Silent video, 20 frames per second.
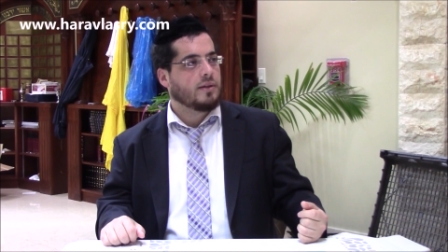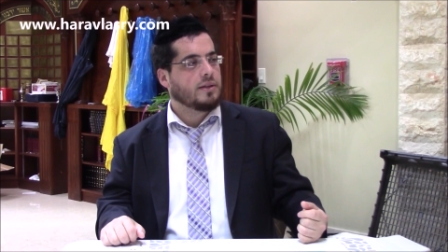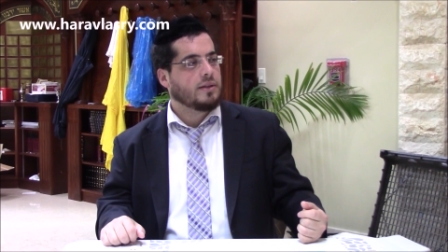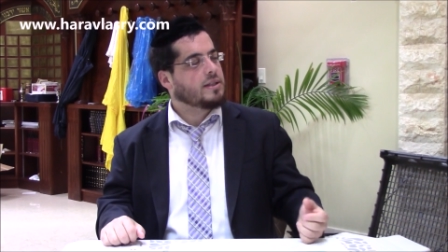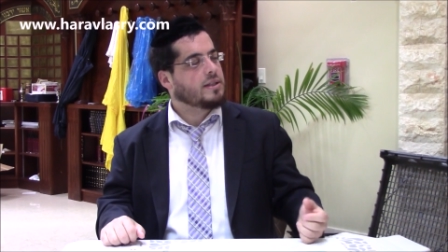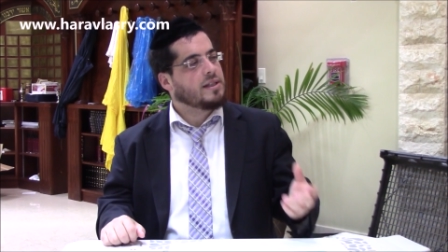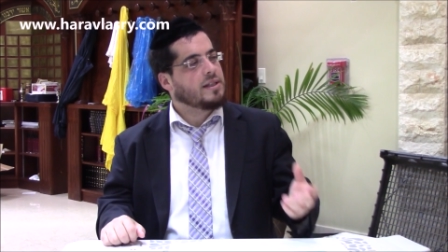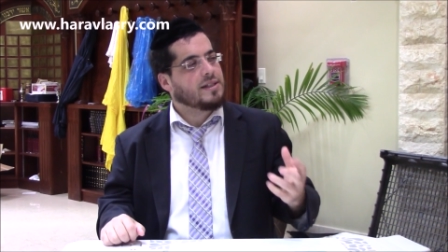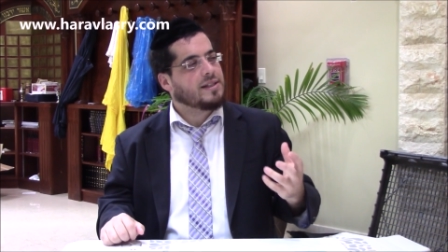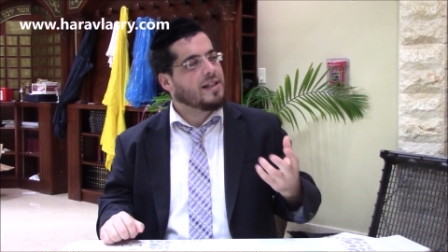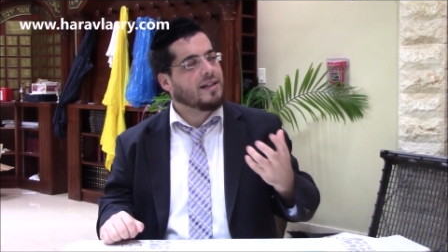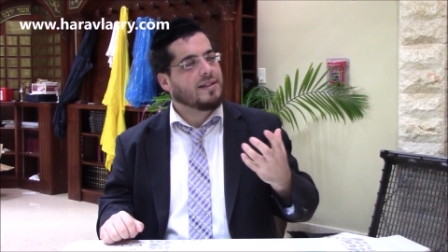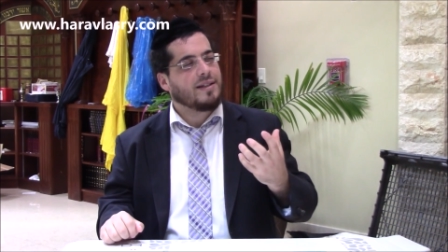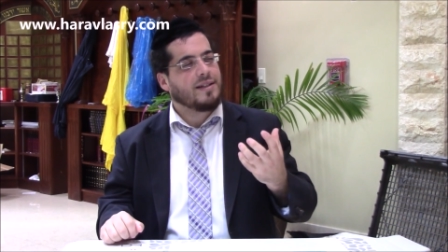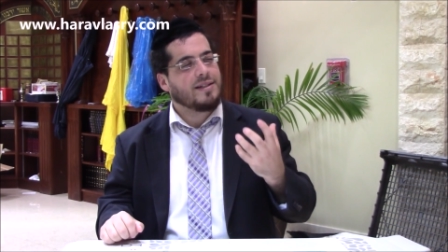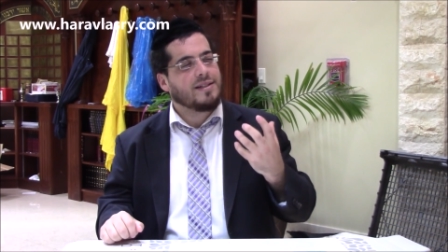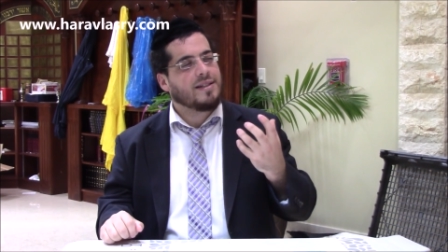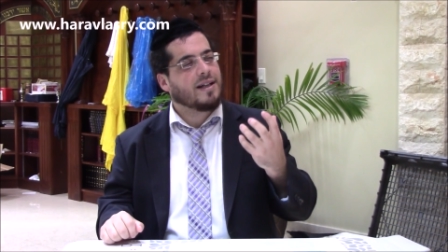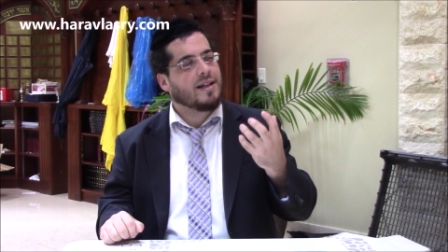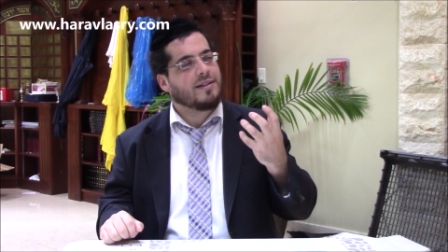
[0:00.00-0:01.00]
This is
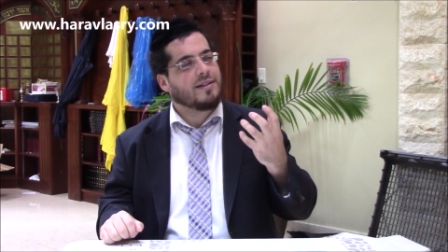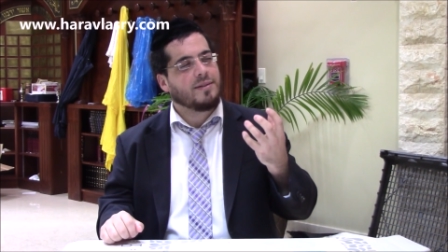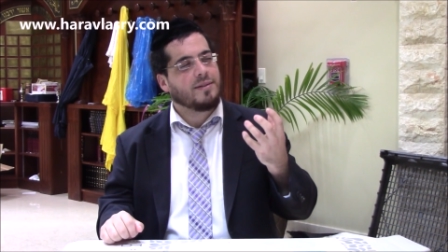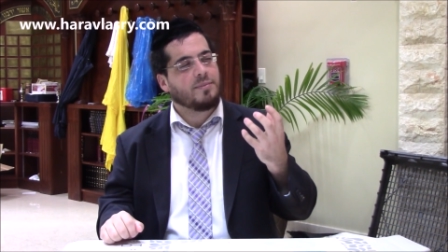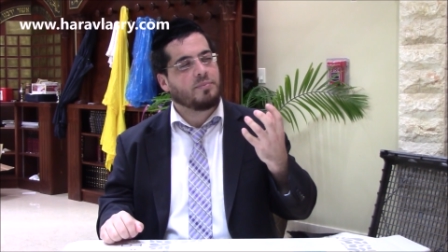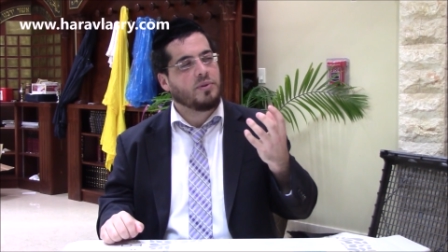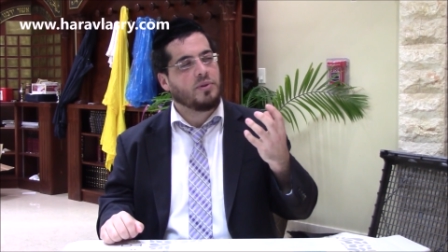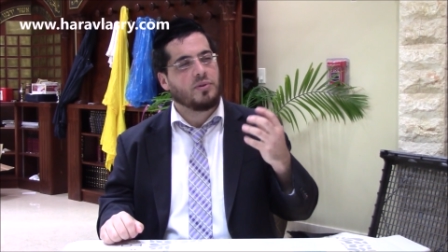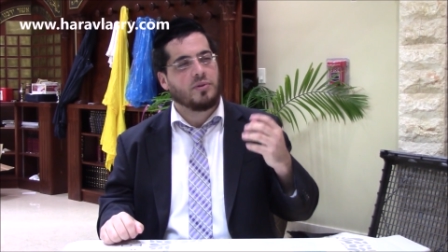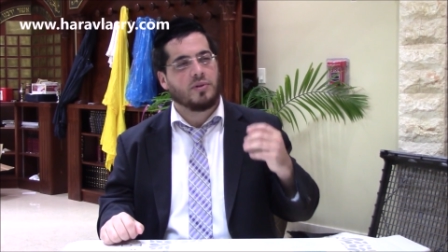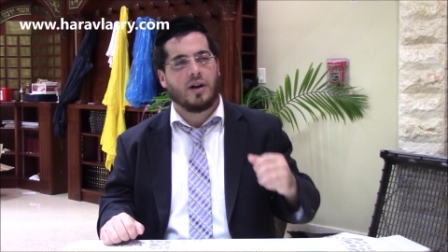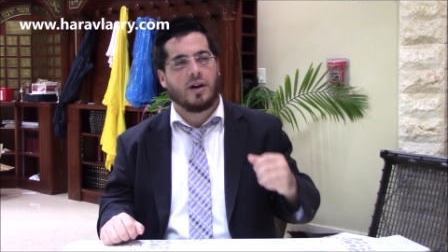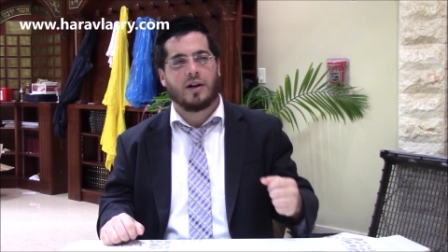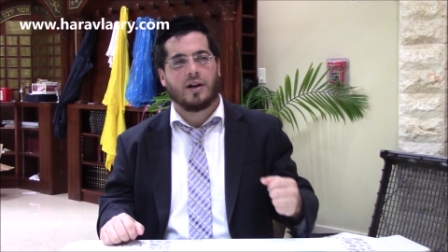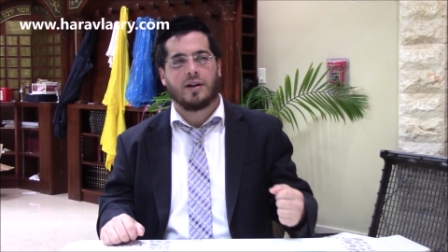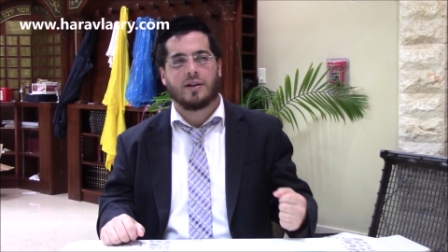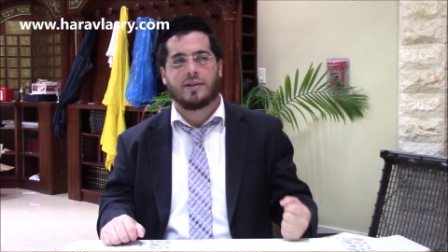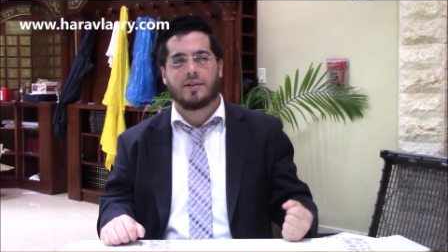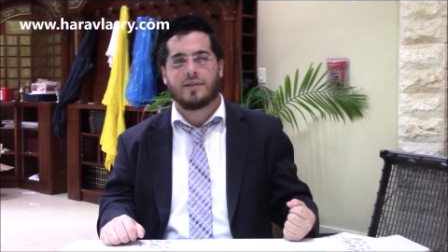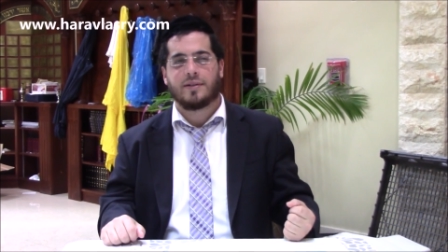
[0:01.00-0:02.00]
not a pure
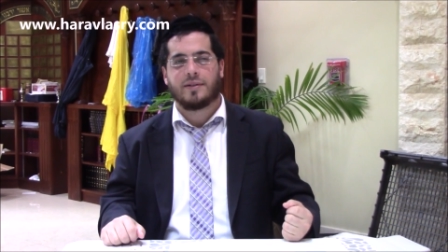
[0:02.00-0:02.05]
heart.